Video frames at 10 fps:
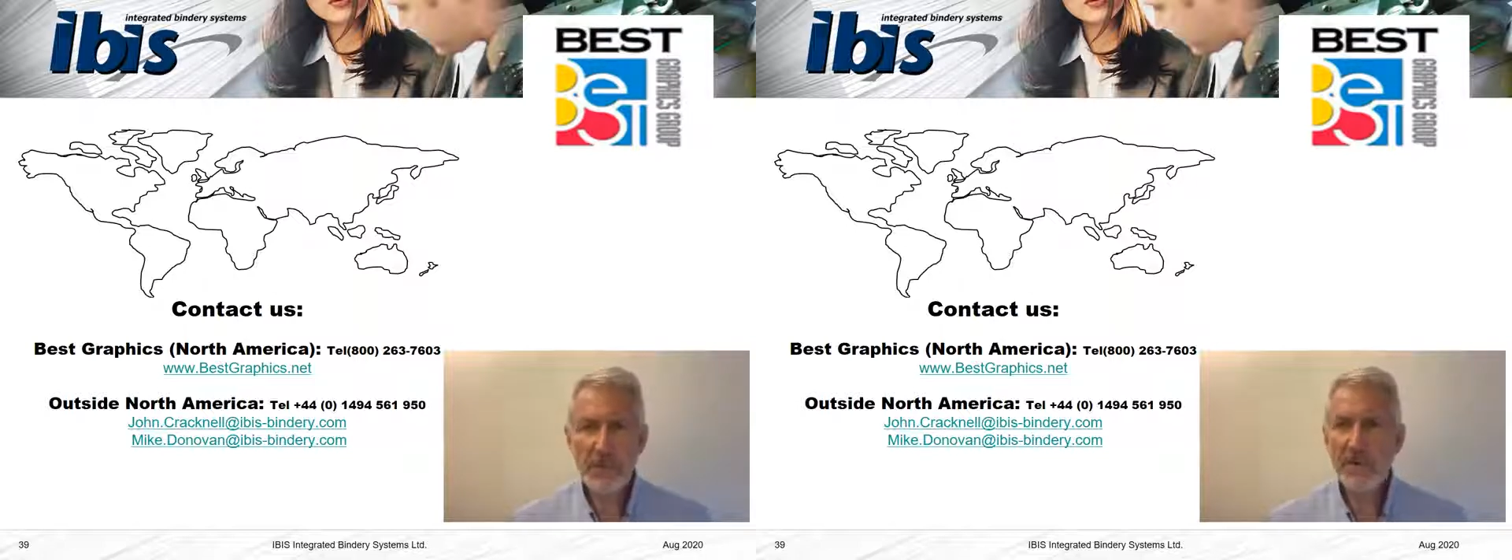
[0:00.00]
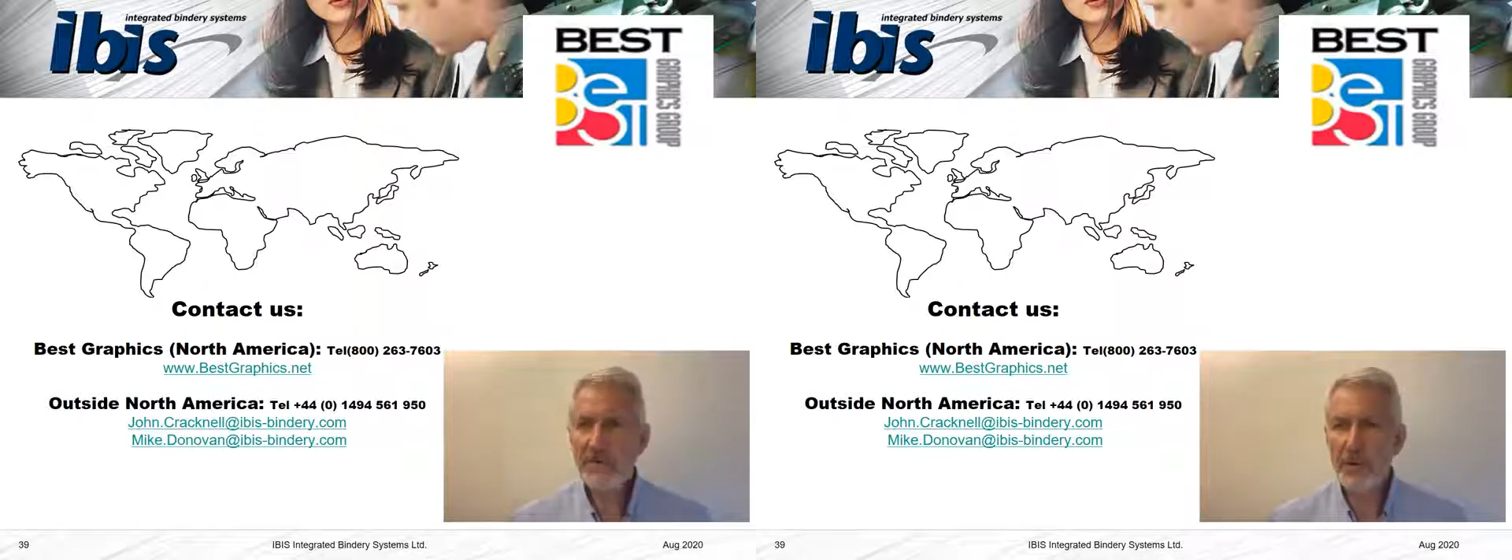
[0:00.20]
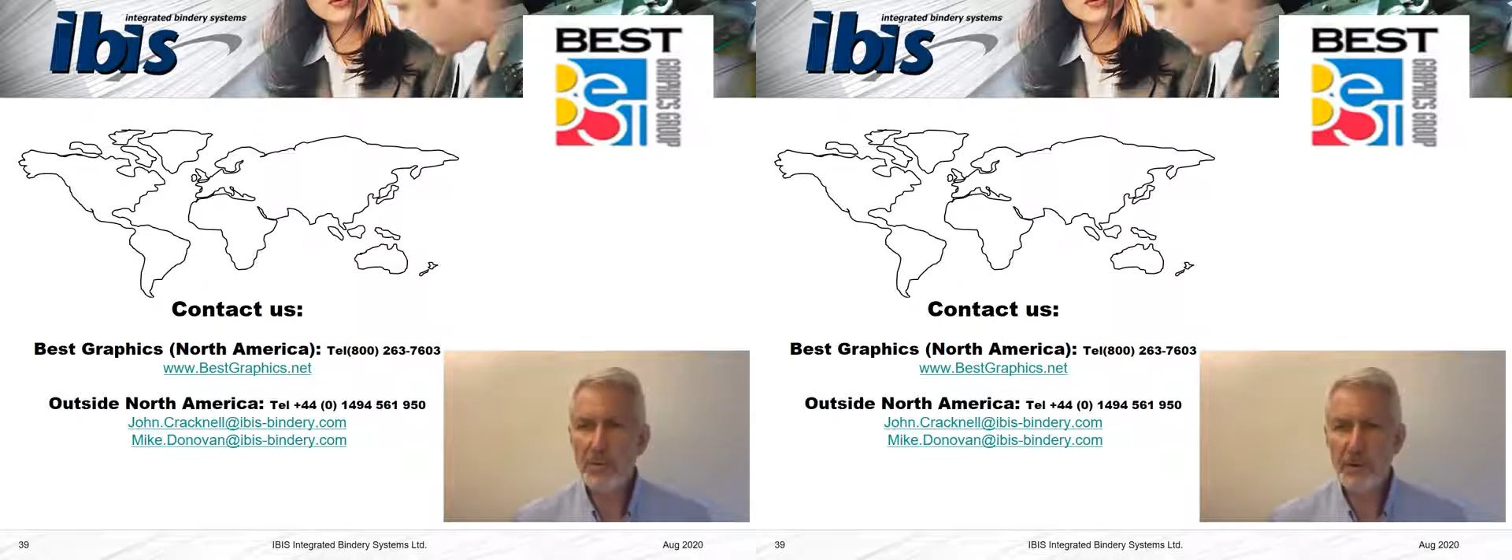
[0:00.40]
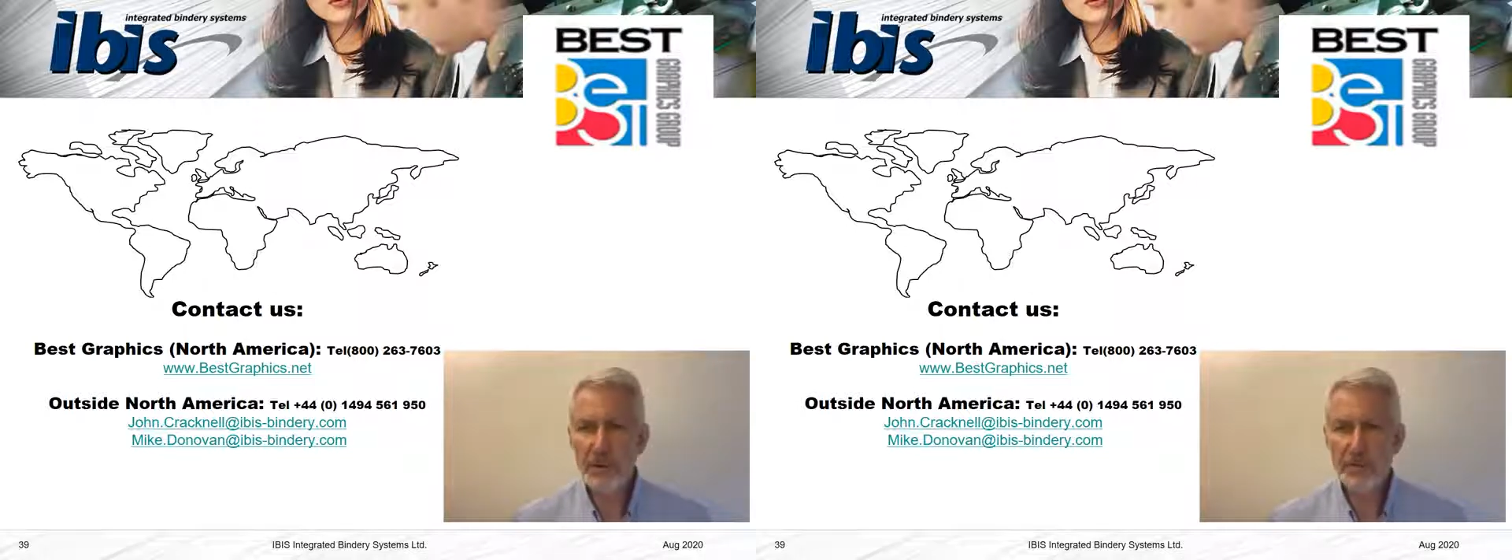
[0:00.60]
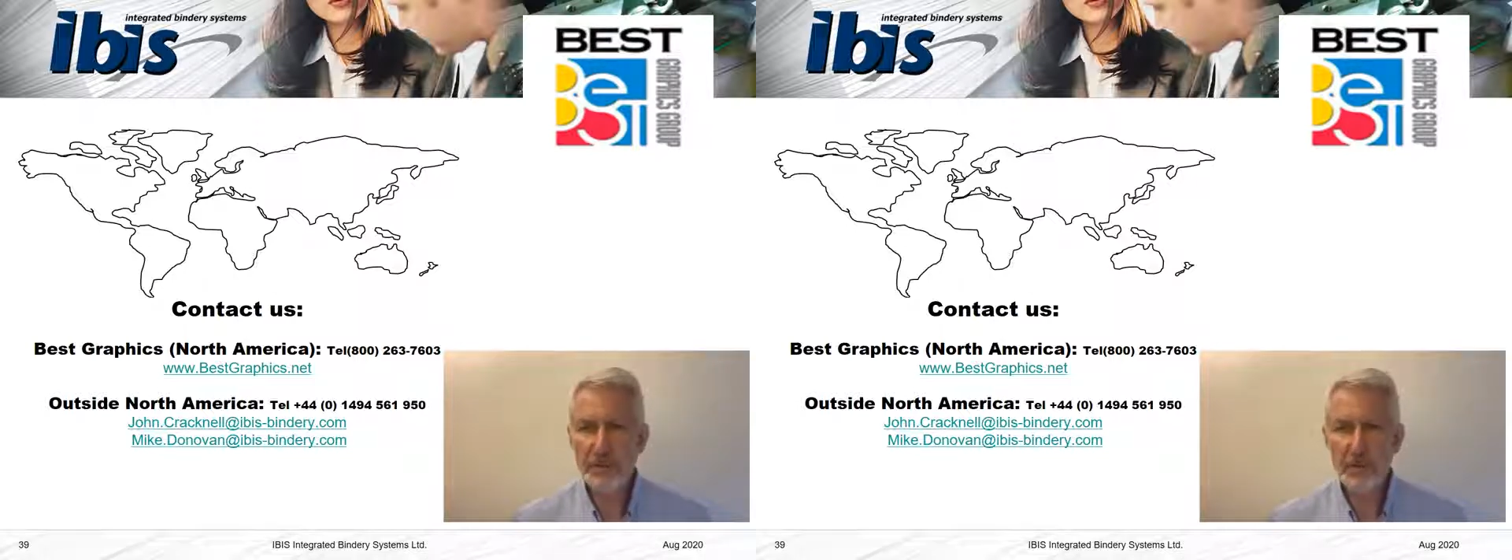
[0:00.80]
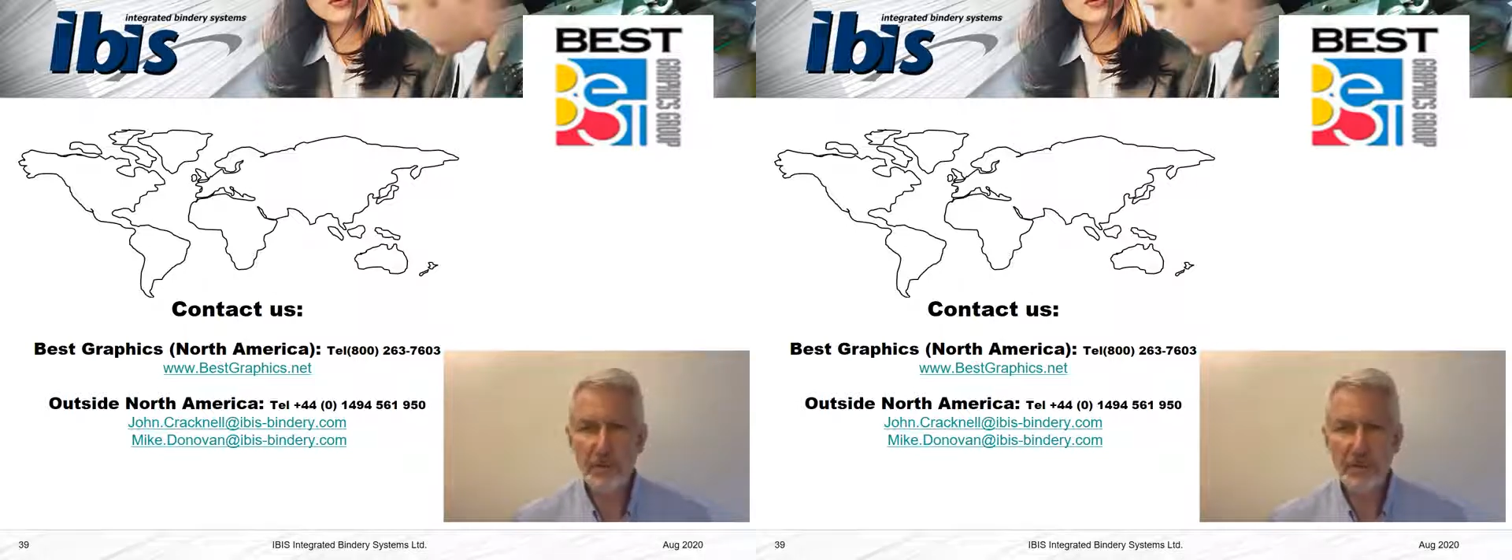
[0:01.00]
hearing from you if you